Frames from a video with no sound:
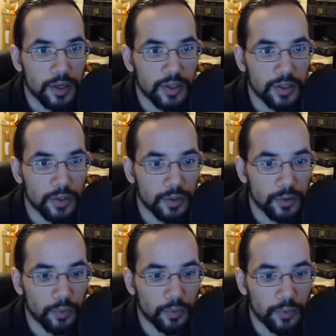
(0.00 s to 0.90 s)

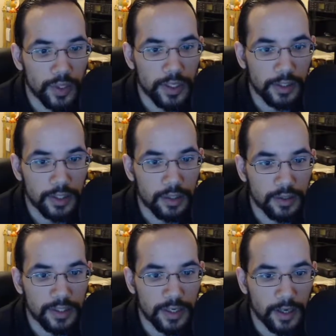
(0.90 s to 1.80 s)
So really good
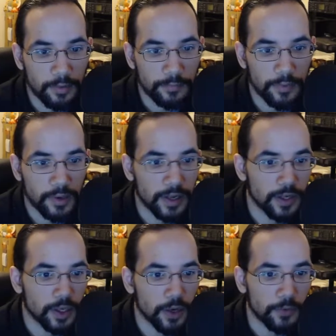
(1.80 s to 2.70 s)
time for
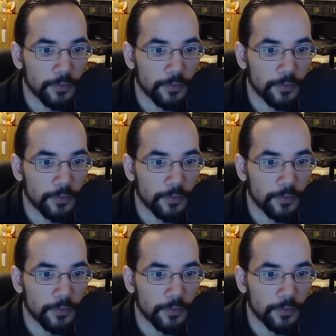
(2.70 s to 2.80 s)
letting go